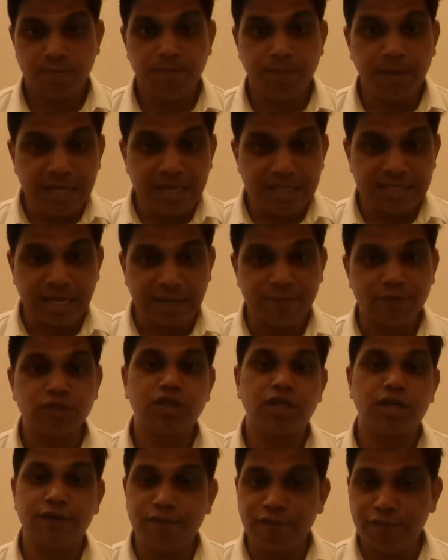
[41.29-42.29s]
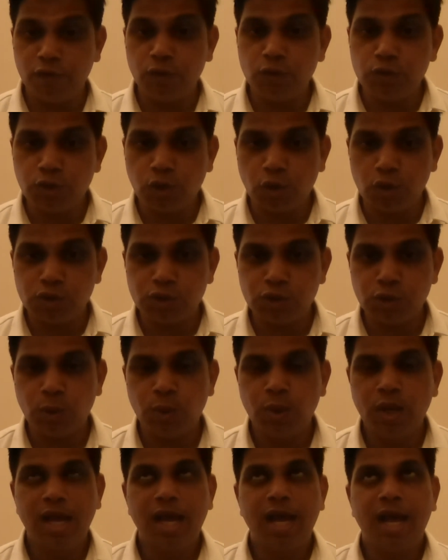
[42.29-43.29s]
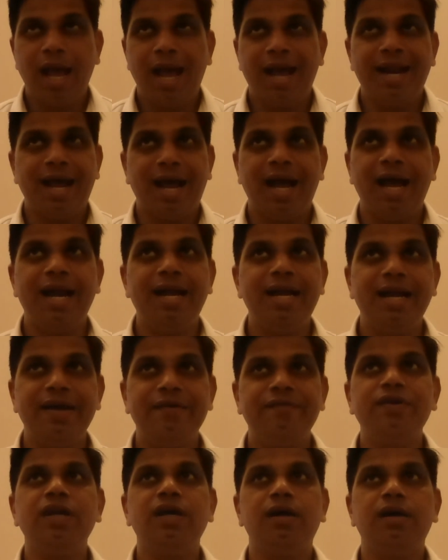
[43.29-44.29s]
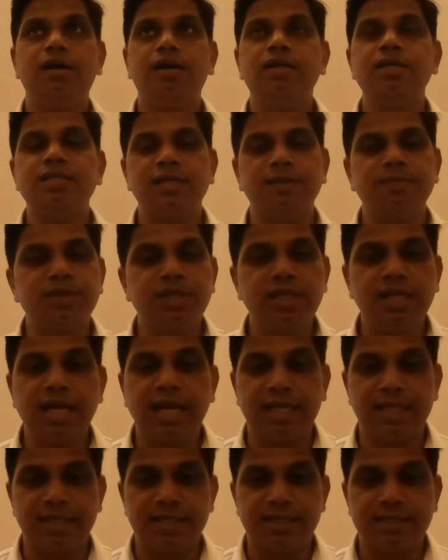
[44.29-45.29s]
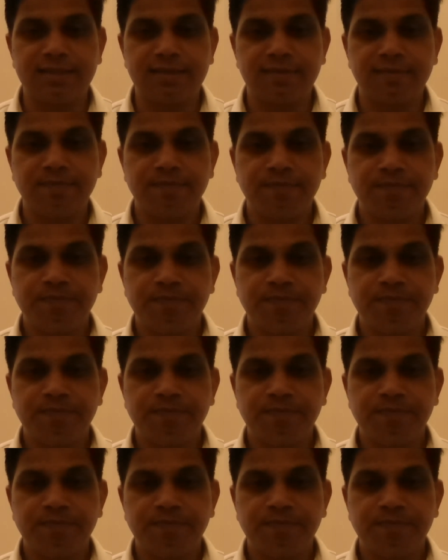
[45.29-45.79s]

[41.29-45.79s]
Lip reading: Means I was confused also, and I had never heard something like this.